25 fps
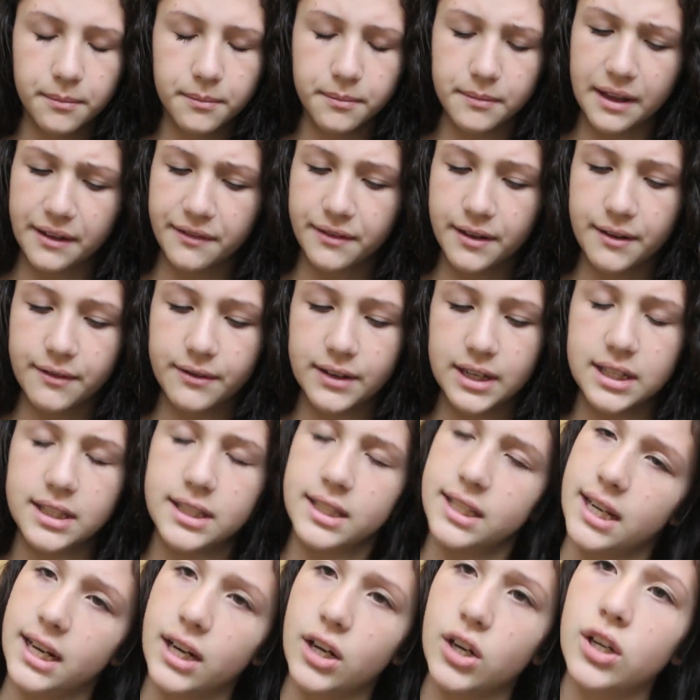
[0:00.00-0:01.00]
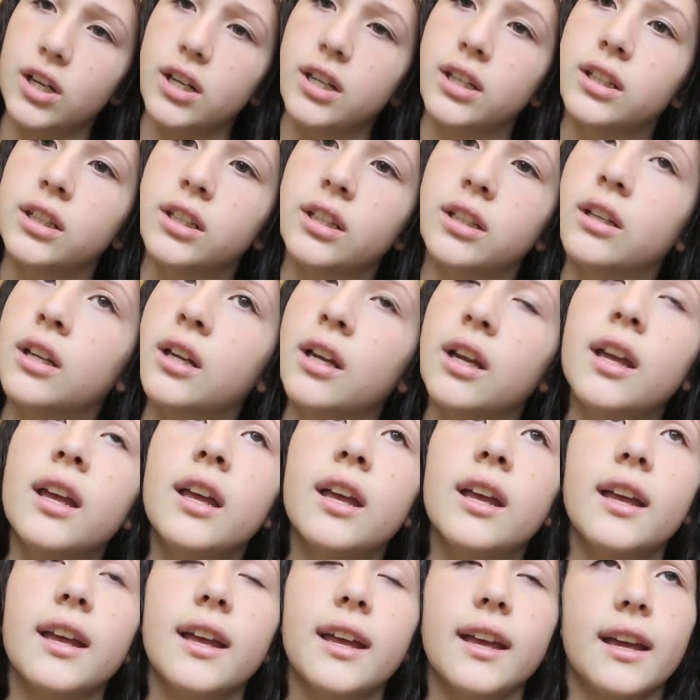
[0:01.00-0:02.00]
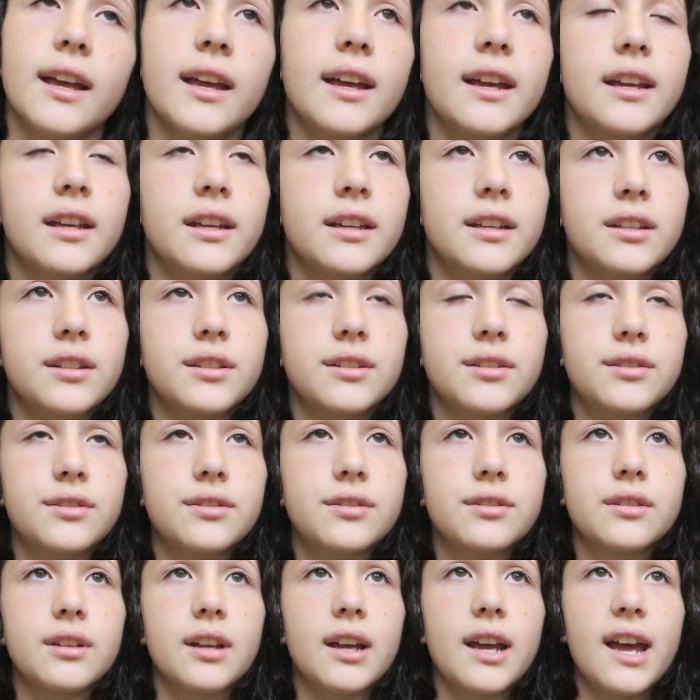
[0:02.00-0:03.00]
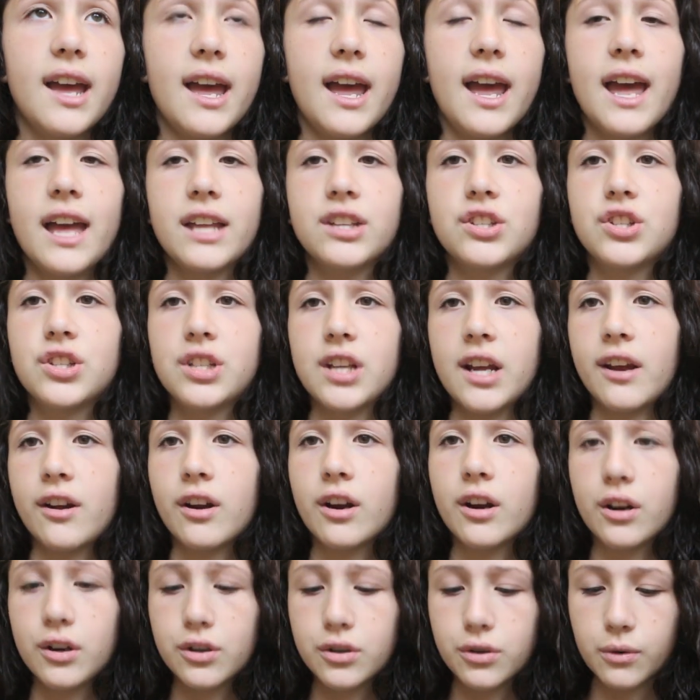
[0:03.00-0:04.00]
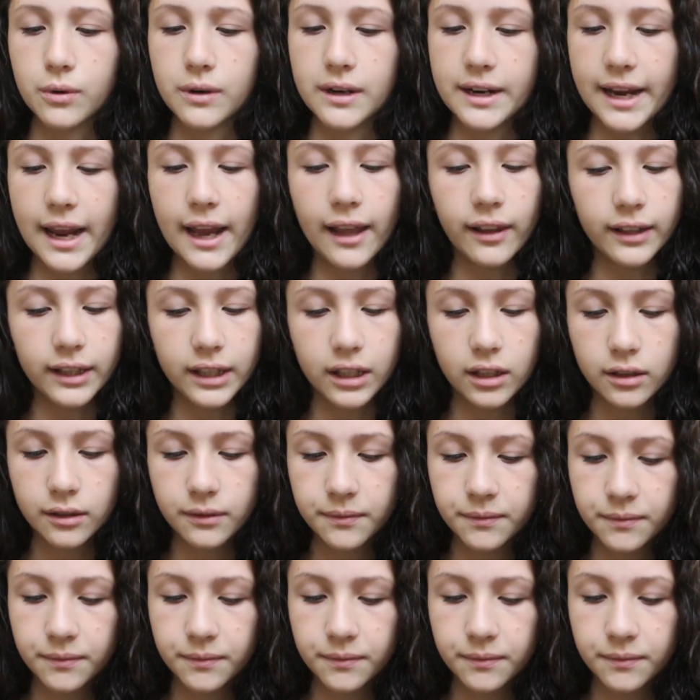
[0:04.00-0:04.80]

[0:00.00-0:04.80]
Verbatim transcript: My favorite singer is Ed Sheeran or Tori Kelly.